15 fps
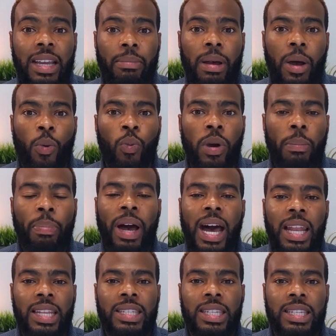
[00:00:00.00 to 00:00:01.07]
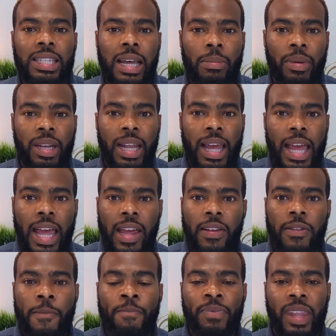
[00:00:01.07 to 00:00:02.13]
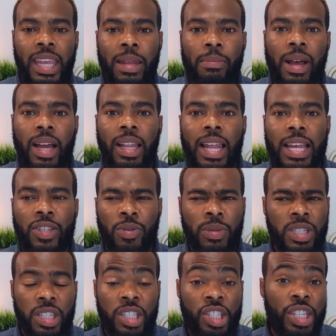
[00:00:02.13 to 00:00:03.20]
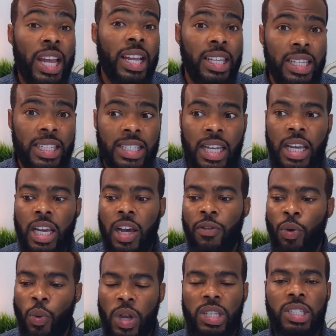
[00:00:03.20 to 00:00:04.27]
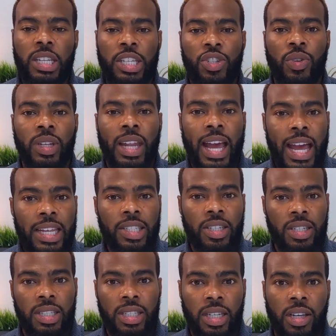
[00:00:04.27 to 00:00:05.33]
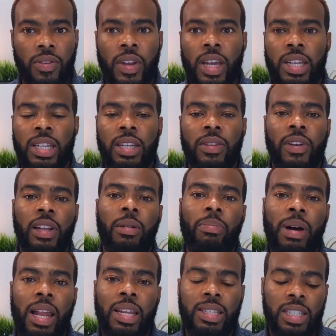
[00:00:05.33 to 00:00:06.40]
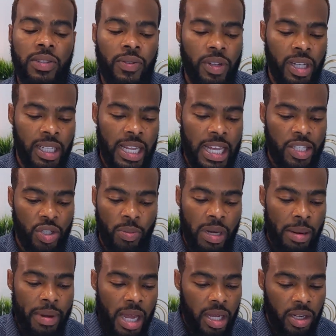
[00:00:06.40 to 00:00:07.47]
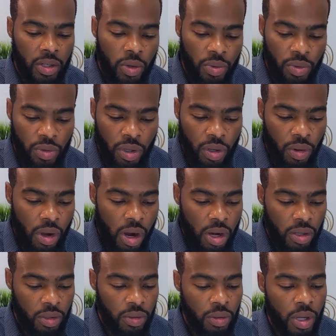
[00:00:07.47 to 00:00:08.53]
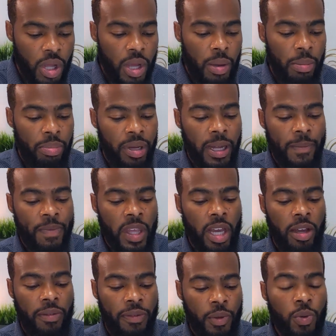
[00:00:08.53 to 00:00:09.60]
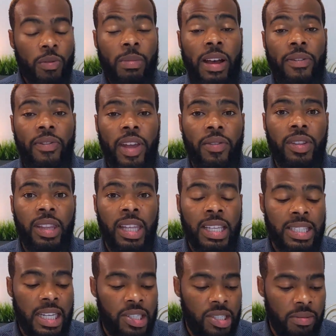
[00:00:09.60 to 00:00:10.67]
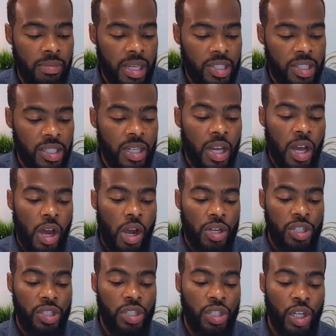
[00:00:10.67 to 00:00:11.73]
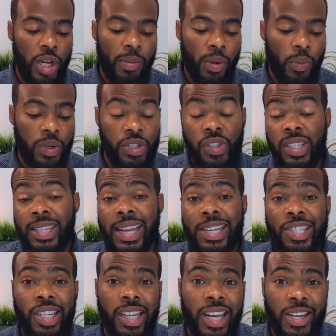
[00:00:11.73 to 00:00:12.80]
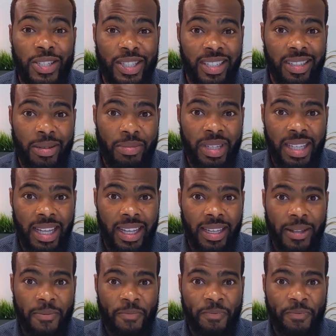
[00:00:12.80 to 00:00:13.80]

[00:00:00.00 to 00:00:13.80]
about what policies I'm gonna have in my classroom. It's a checklist of questions that you can ask yourself to develop policies for your classroom. And I'm not gonna go through the whole article, but a few of my favorite things that she mentioned are to determine what your attention getters are gonna be like